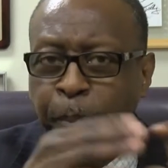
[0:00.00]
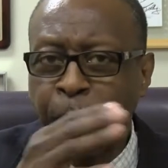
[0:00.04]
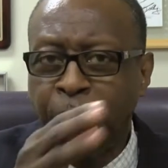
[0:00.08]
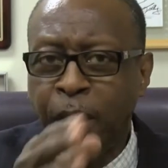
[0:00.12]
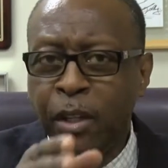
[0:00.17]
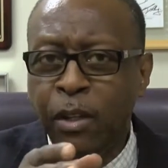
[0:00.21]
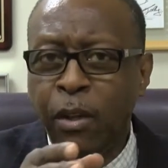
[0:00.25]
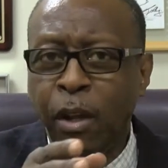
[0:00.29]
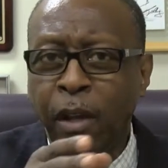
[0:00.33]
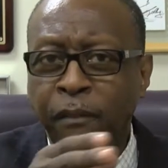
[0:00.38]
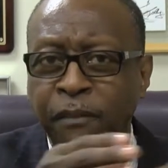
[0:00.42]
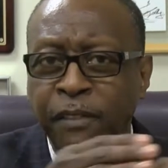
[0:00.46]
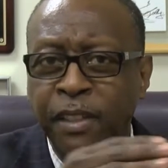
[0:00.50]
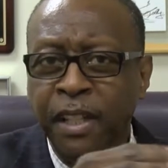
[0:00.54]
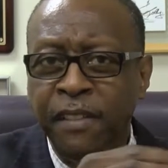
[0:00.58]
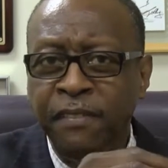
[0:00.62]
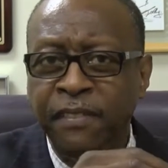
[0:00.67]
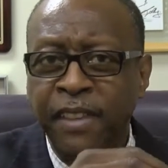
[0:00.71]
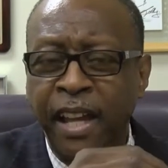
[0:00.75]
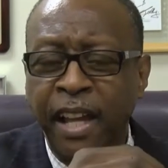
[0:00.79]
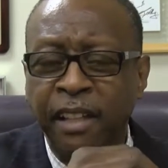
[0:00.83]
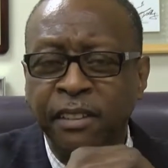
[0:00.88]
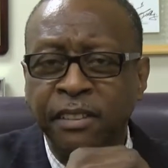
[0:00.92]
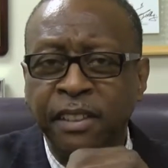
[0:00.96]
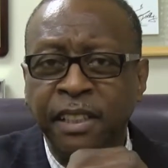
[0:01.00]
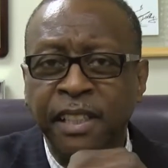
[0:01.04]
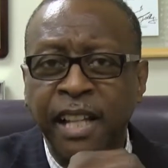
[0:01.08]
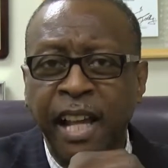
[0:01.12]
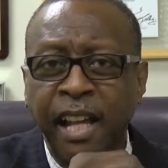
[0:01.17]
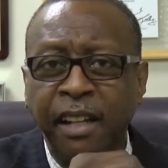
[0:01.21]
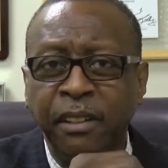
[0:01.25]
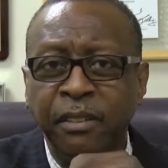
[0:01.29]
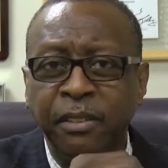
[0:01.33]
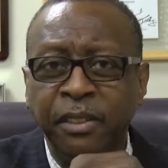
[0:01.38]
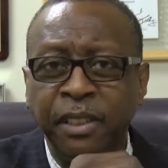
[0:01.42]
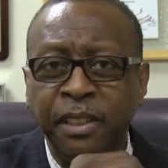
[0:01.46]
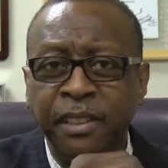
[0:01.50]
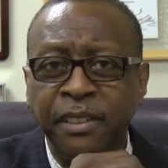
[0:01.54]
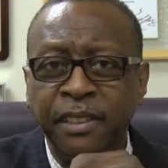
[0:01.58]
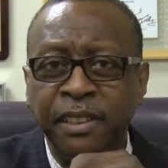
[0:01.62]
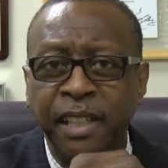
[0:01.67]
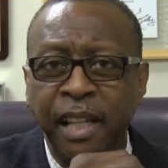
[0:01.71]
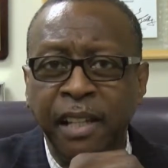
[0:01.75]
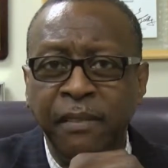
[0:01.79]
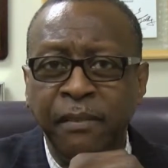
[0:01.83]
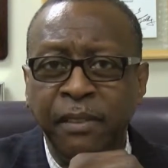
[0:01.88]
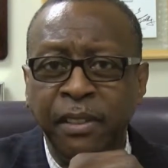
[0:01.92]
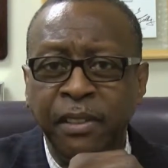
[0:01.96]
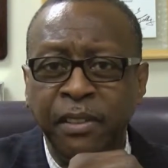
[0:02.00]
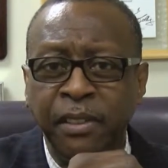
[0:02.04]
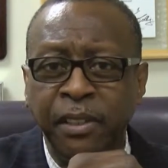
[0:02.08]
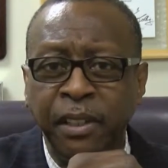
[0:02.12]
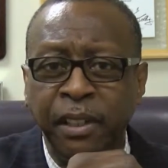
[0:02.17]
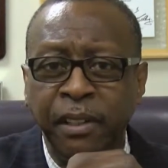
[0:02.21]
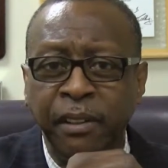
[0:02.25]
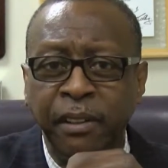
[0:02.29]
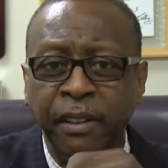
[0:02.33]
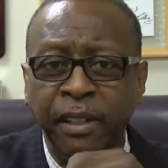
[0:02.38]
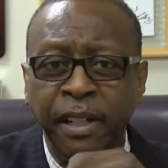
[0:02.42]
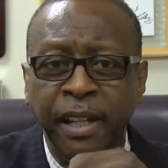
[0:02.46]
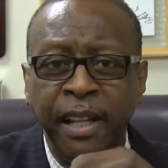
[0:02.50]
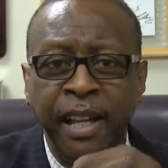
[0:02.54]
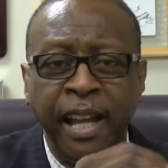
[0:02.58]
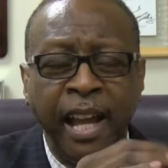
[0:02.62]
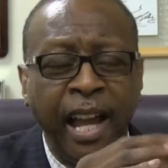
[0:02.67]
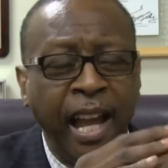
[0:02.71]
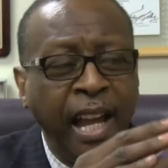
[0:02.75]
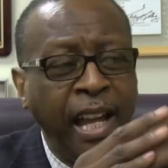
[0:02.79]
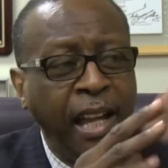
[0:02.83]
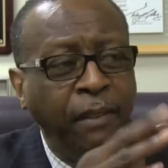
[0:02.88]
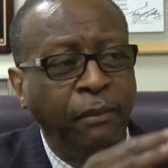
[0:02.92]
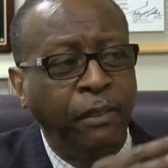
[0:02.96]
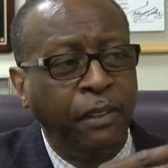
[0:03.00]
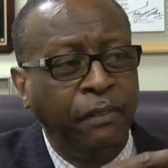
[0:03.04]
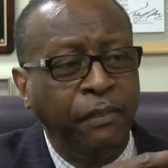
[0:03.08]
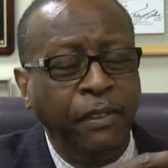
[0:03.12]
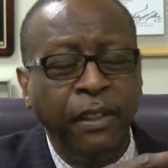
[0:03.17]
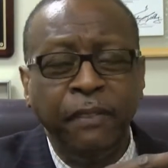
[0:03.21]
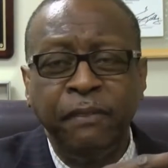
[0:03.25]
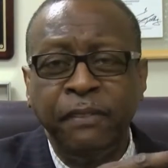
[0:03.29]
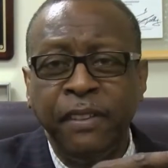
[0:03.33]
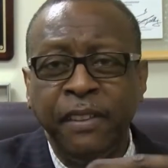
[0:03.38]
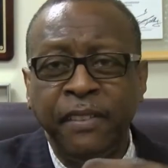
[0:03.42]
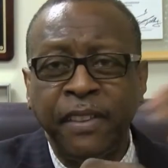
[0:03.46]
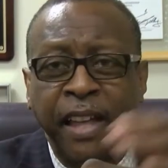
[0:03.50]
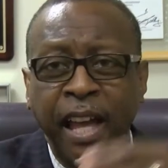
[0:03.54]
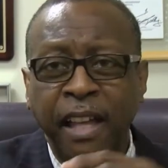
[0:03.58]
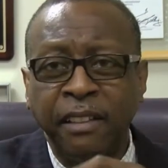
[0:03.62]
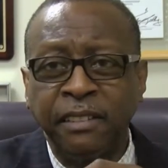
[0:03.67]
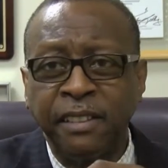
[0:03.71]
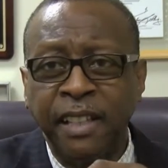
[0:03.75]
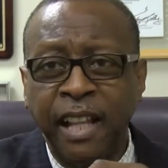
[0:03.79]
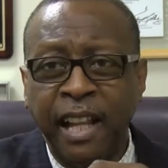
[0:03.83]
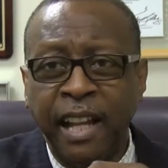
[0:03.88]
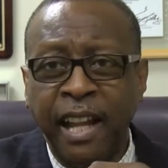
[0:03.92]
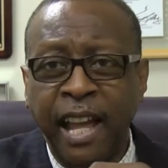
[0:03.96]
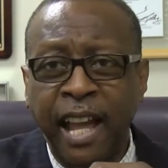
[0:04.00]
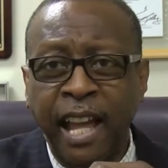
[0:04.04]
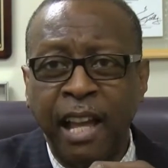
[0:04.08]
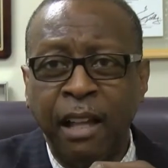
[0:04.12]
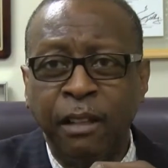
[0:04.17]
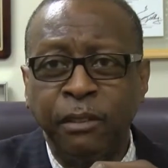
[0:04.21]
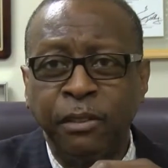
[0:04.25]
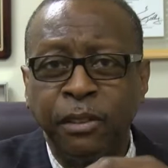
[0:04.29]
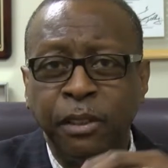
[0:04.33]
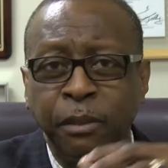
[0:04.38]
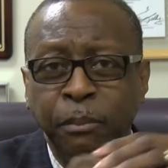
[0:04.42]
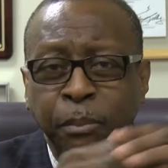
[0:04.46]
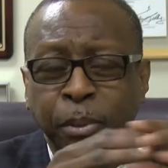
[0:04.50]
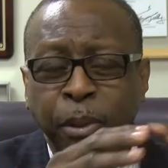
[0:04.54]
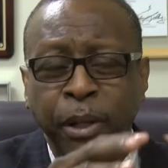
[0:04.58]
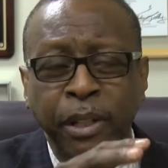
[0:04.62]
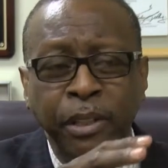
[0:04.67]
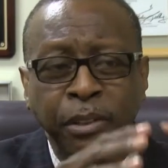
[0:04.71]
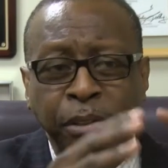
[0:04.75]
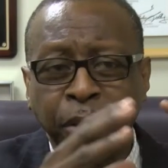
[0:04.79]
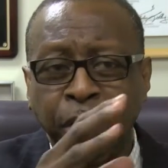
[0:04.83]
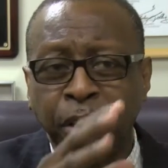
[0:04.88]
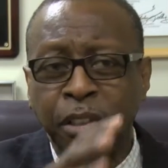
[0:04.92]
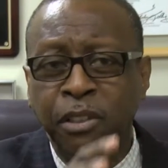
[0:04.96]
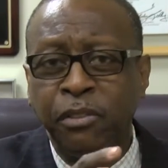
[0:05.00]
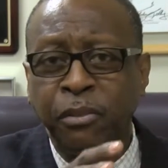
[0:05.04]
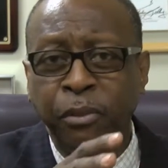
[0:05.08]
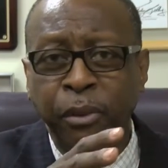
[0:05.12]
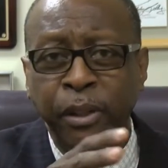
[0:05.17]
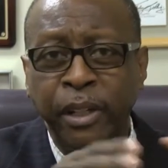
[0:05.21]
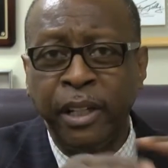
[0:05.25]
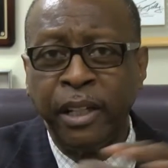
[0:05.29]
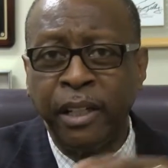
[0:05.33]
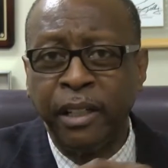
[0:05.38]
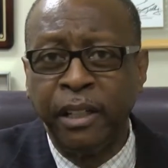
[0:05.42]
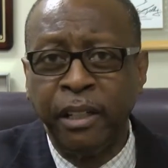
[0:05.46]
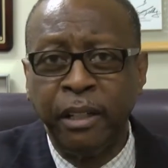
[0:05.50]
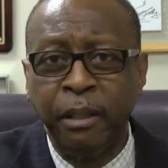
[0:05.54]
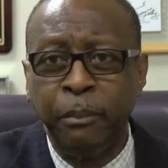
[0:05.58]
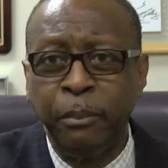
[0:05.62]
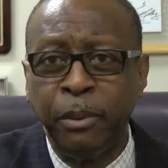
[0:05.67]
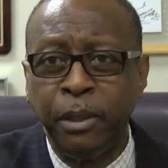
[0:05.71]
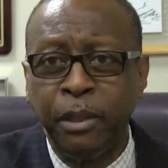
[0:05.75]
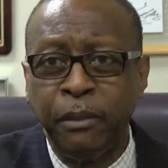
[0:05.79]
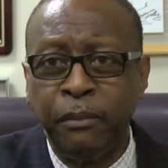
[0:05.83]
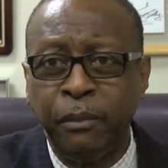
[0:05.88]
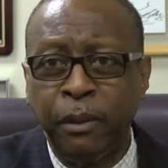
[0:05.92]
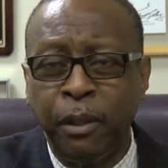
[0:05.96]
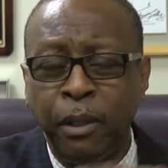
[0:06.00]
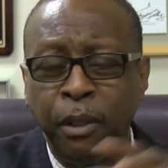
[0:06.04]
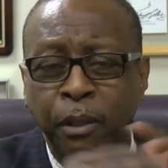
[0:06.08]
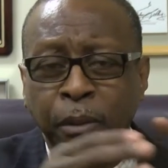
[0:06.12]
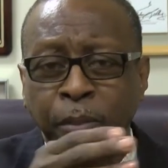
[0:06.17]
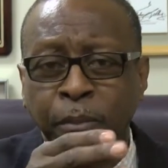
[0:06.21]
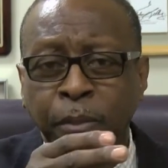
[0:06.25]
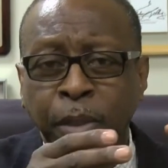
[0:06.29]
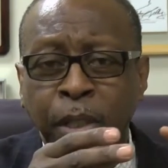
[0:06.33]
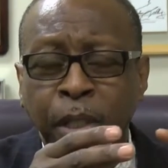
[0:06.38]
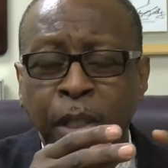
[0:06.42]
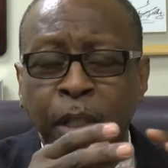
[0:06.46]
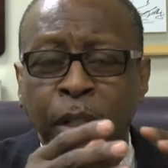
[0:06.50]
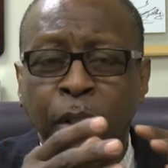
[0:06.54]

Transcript: you have $10,000 in savings here. I have a $50,000 house, appraisal is free and clear, beautiful home.